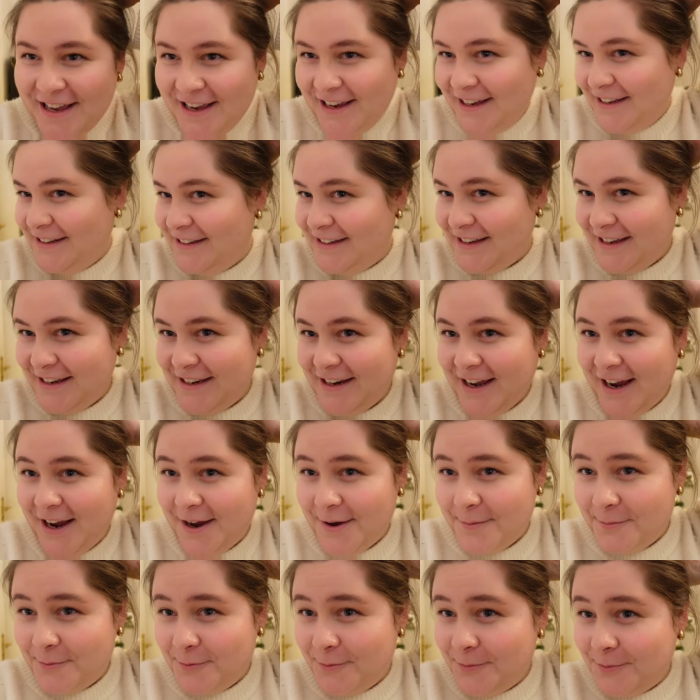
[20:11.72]
and then
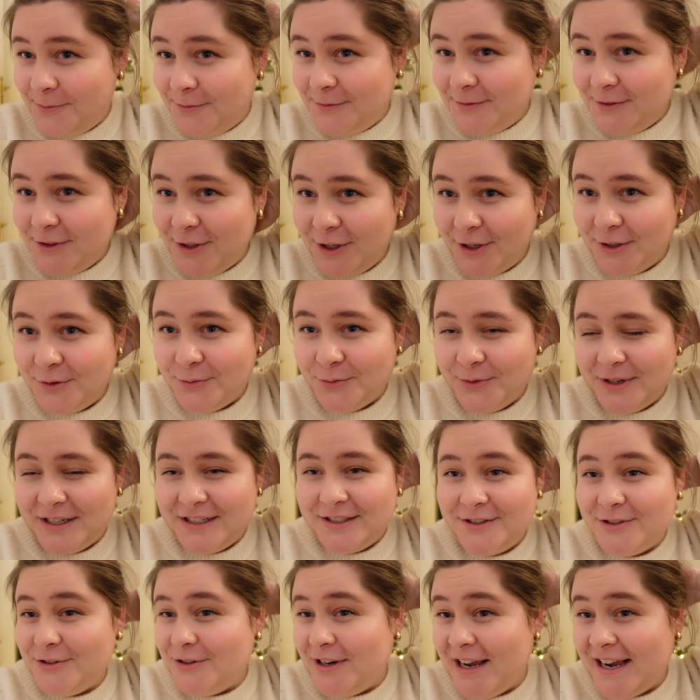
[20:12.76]
I'm done
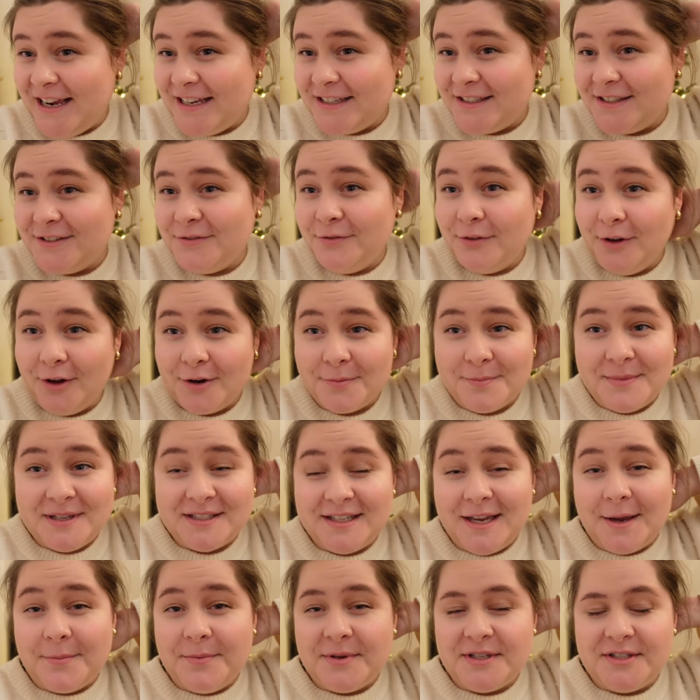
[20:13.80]
with today's Vlogmas
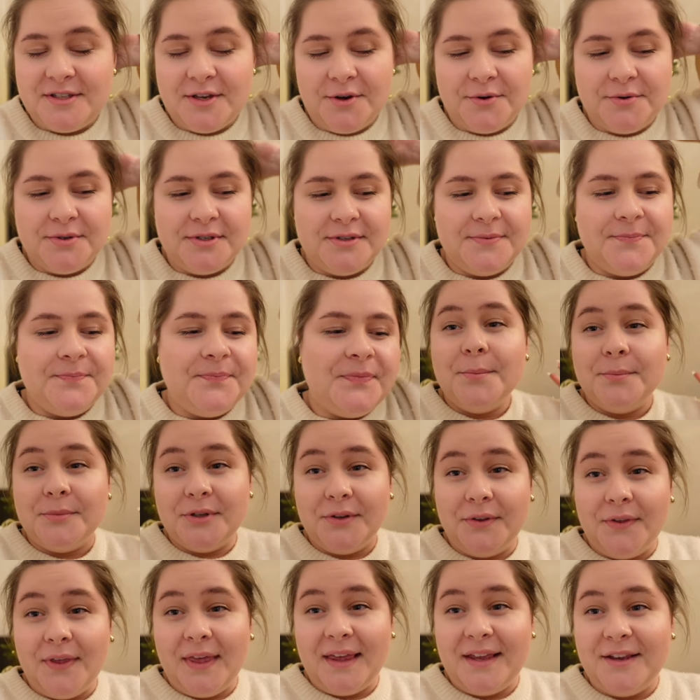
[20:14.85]
episode.
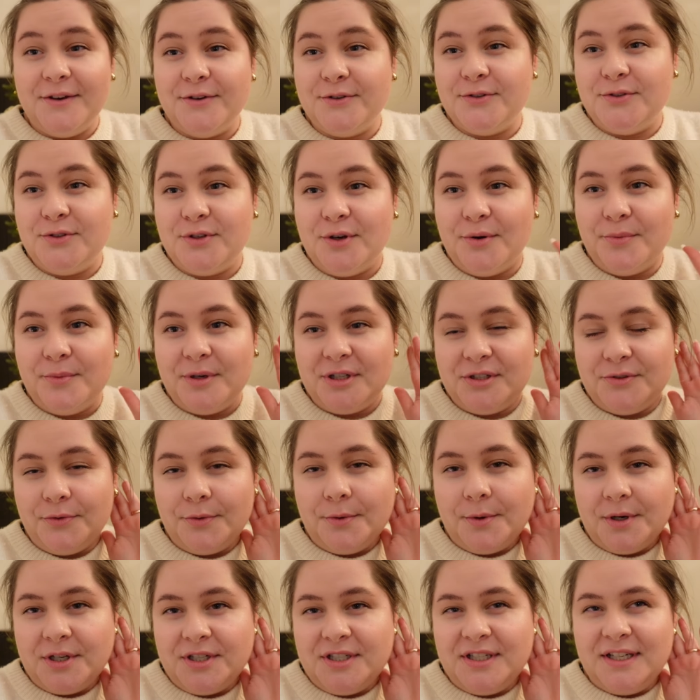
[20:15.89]
But thank you so much
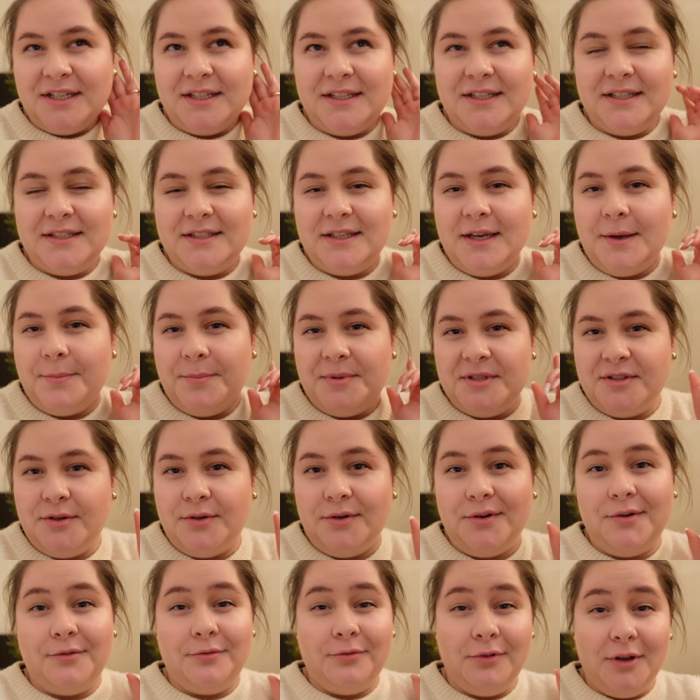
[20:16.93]
for watching this
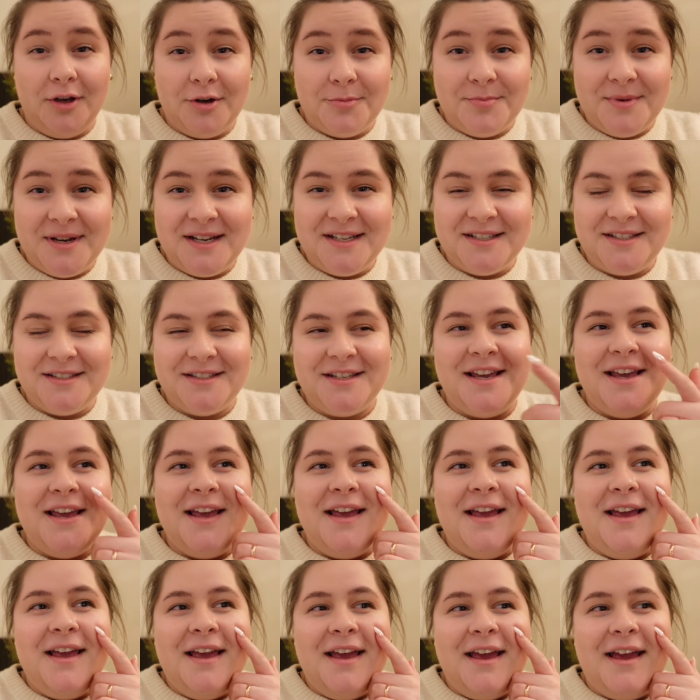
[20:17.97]
episode of Vlogmas,
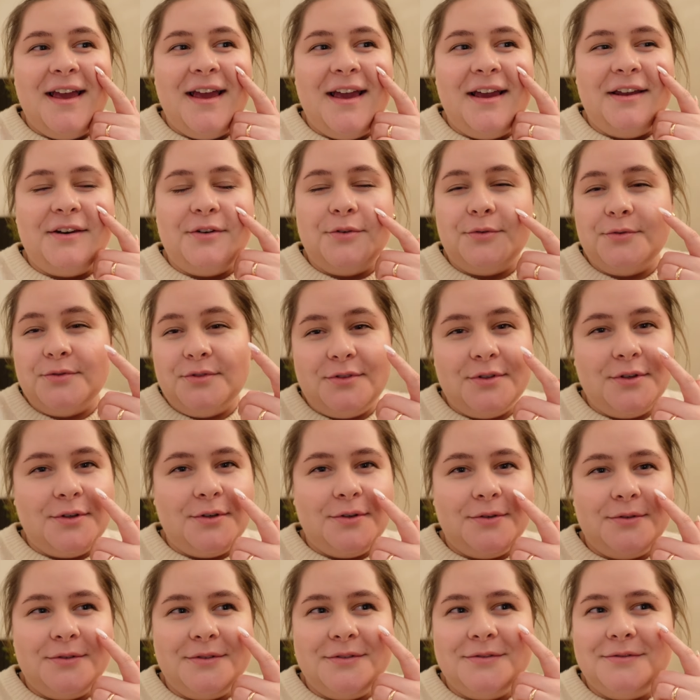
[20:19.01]
and
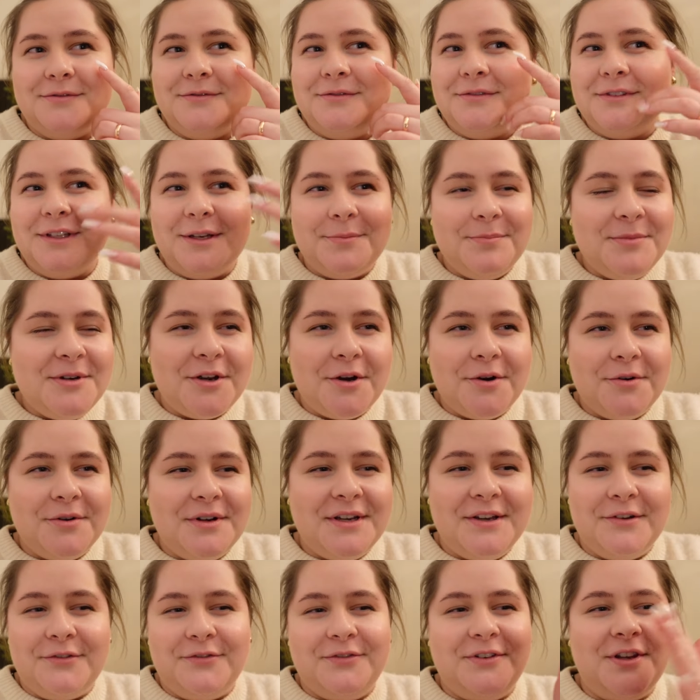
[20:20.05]
also let me know
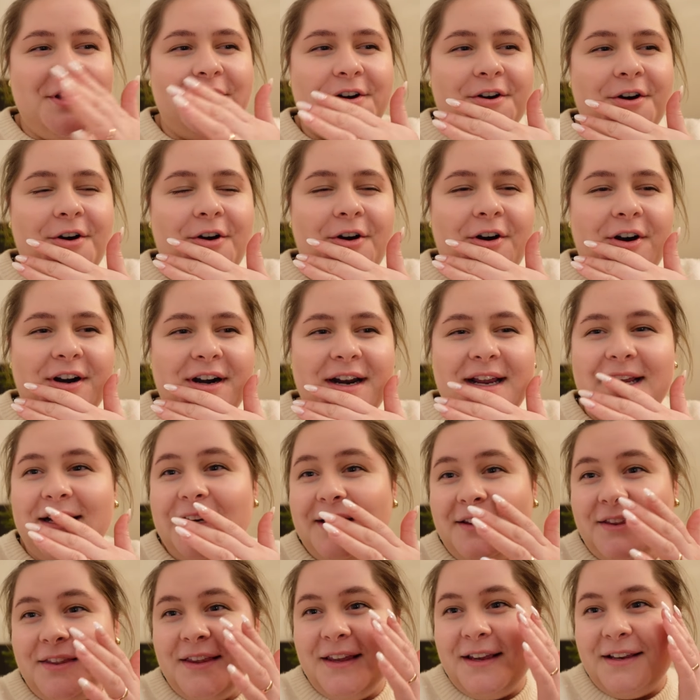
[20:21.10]
if there are
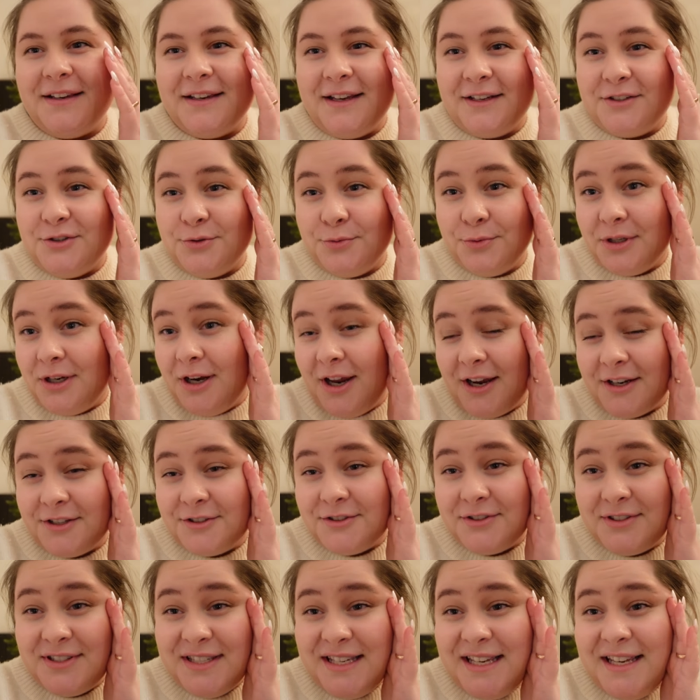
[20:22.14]
anything that you would like
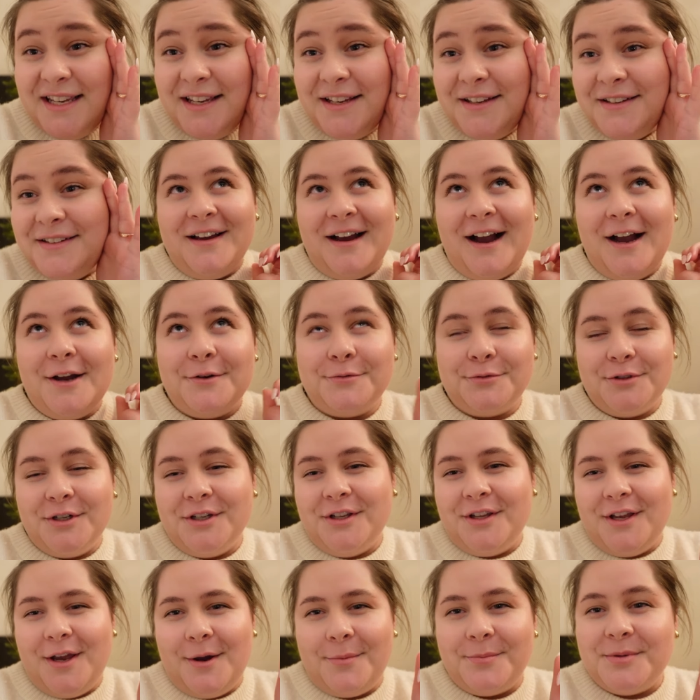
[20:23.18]
to see. I
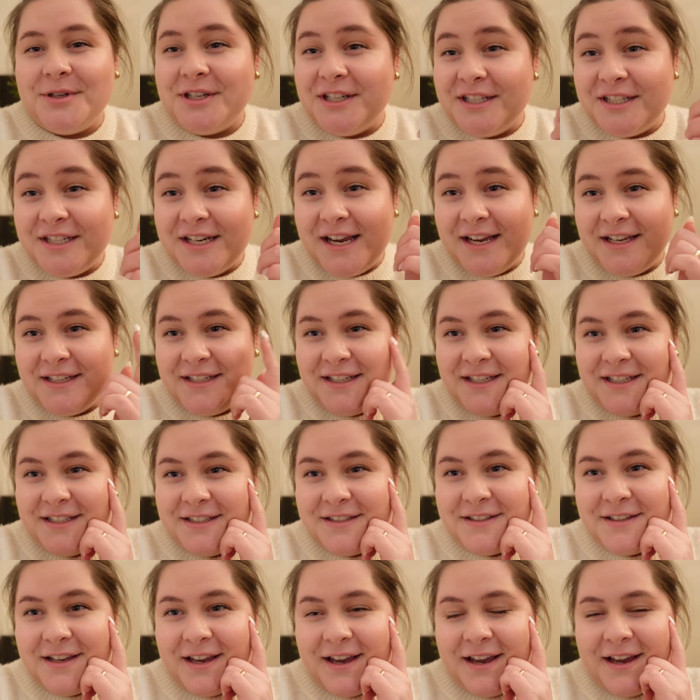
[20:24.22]
really appreciate
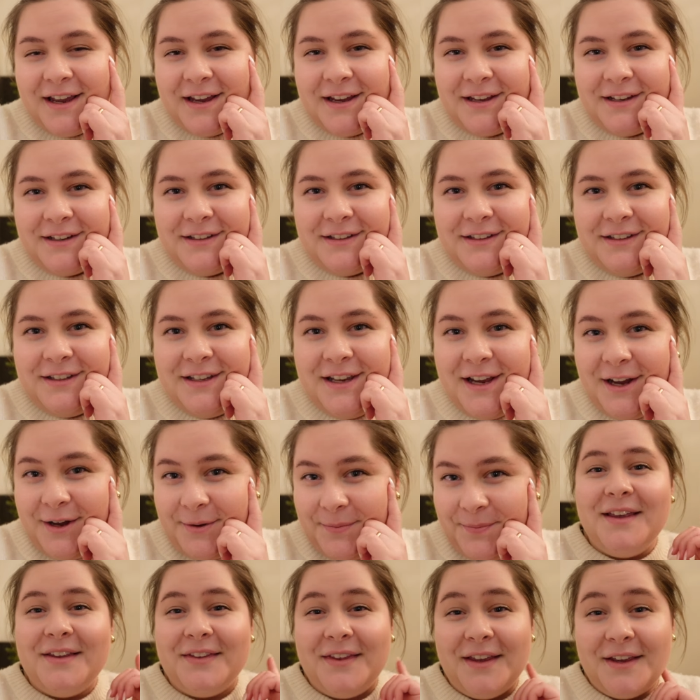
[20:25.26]
it, and yeah,
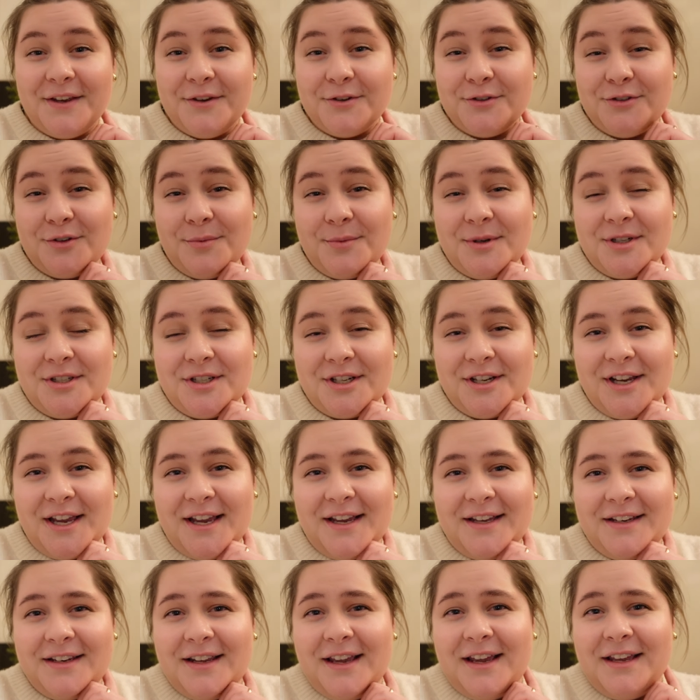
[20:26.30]
thank you so much
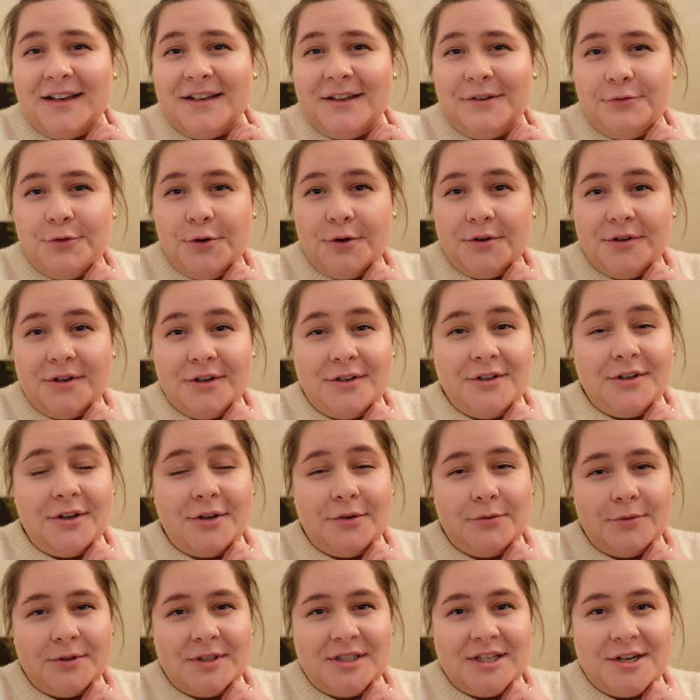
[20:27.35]
again, and if you're not
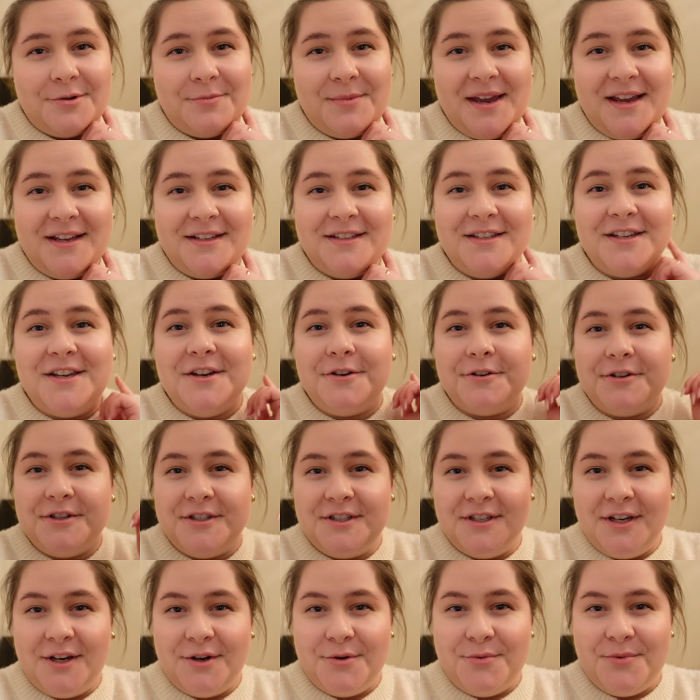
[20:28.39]
done watching me yet, here is
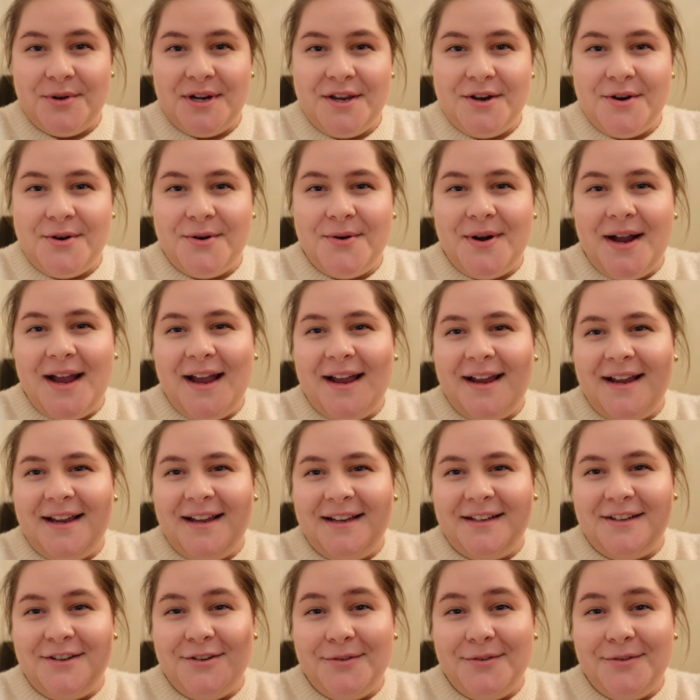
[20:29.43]
another video, and